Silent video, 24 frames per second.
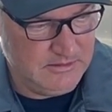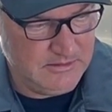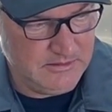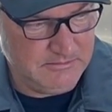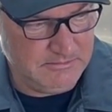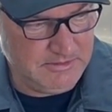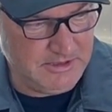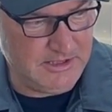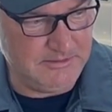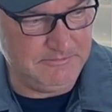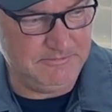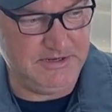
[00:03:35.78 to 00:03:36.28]

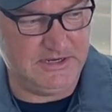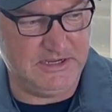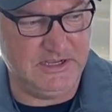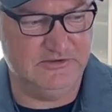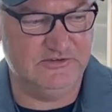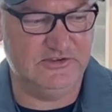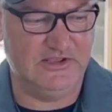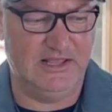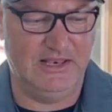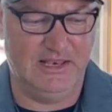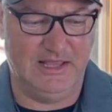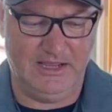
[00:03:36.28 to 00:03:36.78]
But because
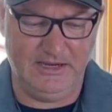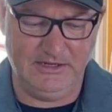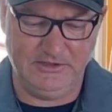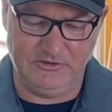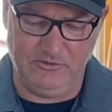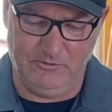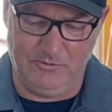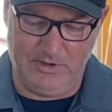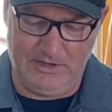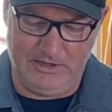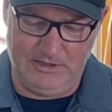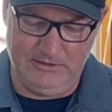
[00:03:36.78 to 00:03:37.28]
I like
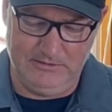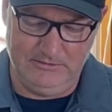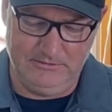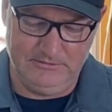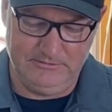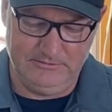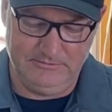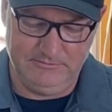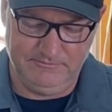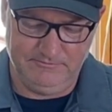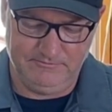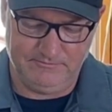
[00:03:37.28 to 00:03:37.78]
DeWalt,
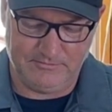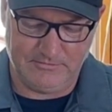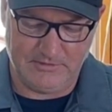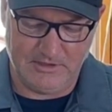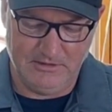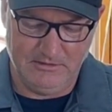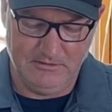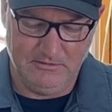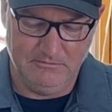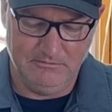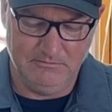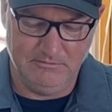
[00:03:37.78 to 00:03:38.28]

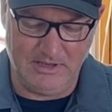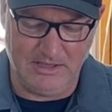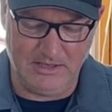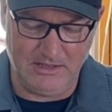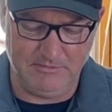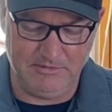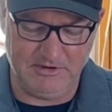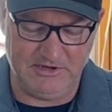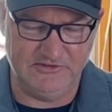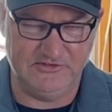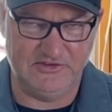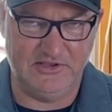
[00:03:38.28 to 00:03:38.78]
mainly
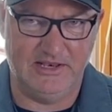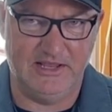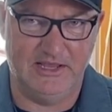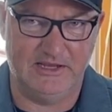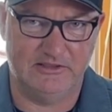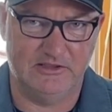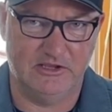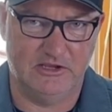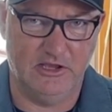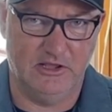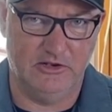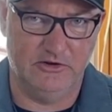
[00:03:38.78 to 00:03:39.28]
because I like
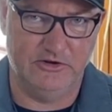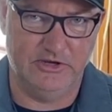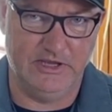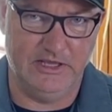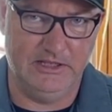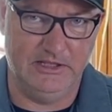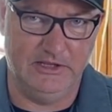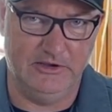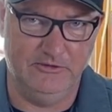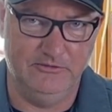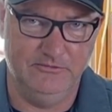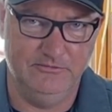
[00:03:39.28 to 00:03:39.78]
the color
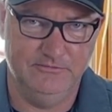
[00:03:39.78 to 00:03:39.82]
yellow,